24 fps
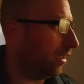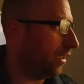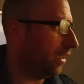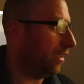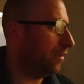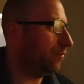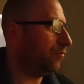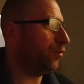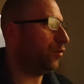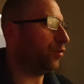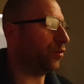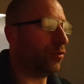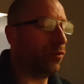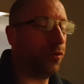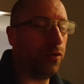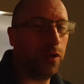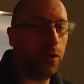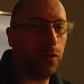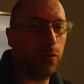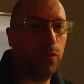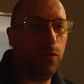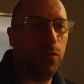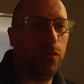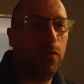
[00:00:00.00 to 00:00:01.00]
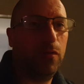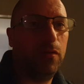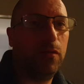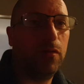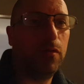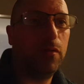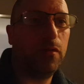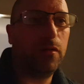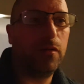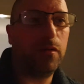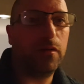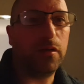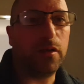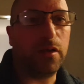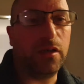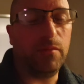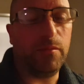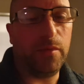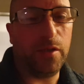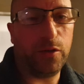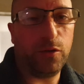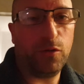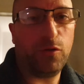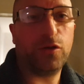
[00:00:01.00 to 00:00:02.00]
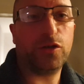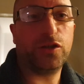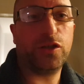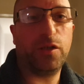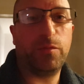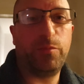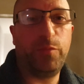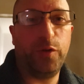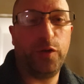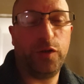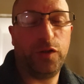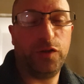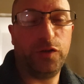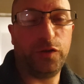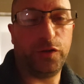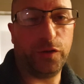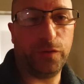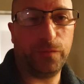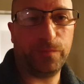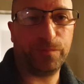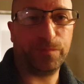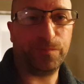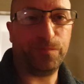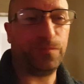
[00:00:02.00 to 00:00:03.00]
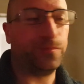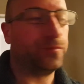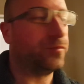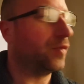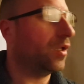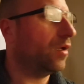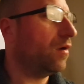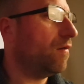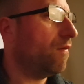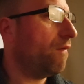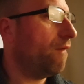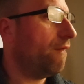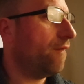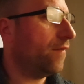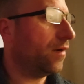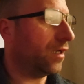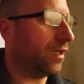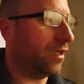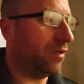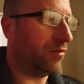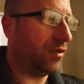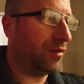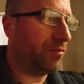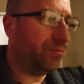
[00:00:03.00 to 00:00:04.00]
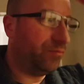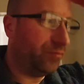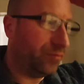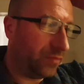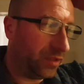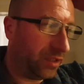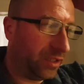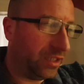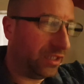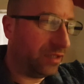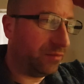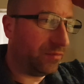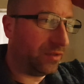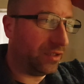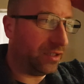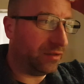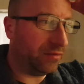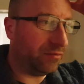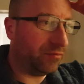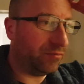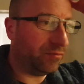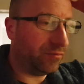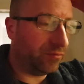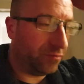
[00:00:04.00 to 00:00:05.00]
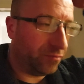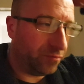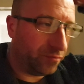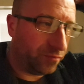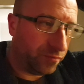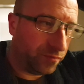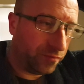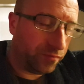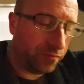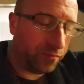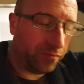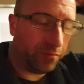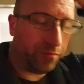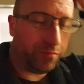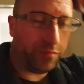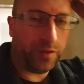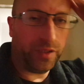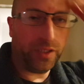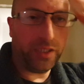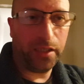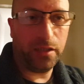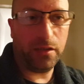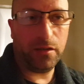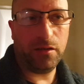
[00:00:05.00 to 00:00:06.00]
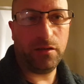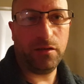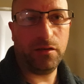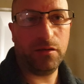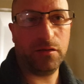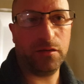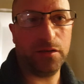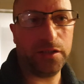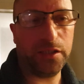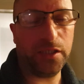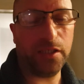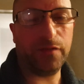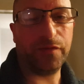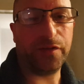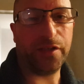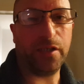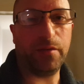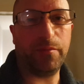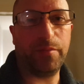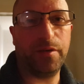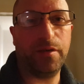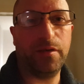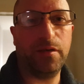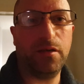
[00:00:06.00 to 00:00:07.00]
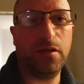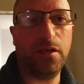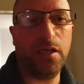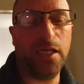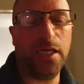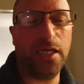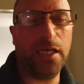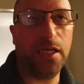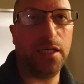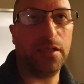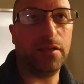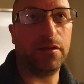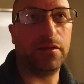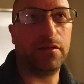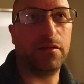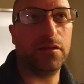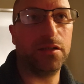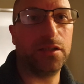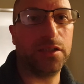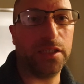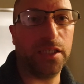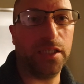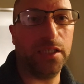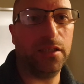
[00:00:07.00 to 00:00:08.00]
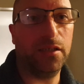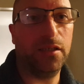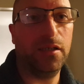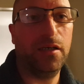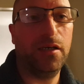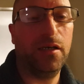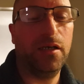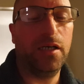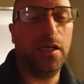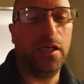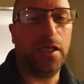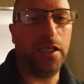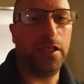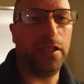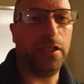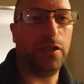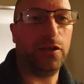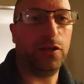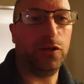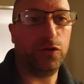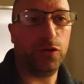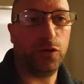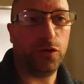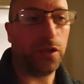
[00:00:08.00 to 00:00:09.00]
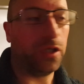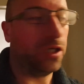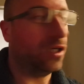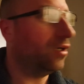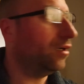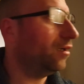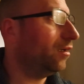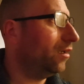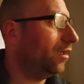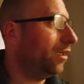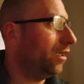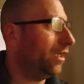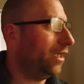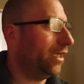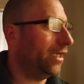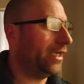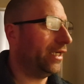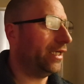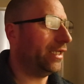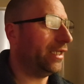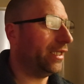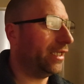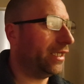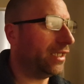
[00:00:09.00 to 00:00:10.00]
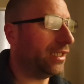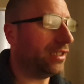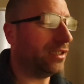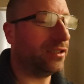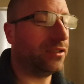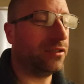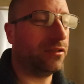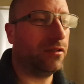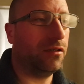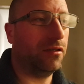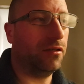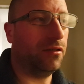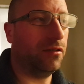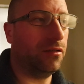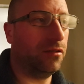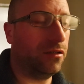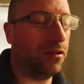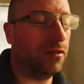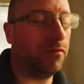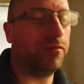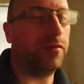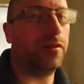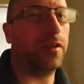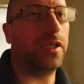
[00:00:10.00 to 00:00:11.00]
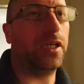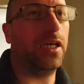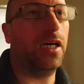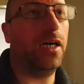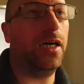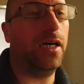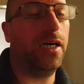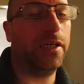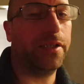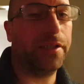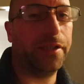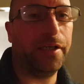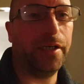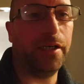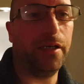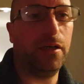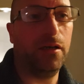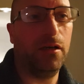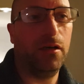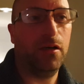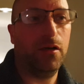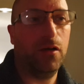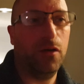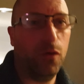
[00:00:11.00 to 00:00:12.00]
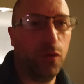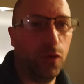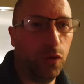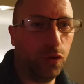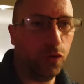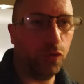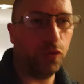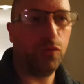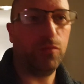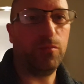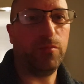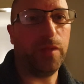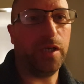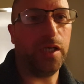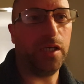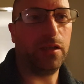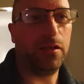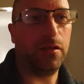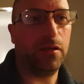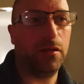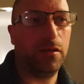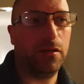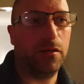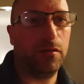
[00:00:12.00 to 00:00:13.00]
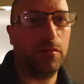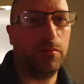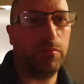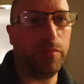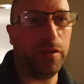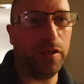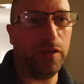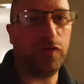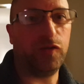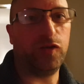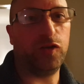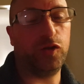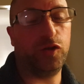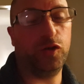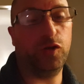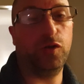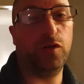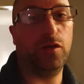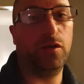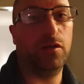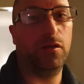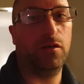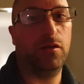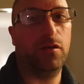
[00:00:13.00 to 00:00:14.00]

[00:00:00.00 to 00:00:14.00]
I'm now going to go get my Yorkshire puddings out, get my plate served up, and sit and enjoy a nice, lovely, hearty, homemade beef stew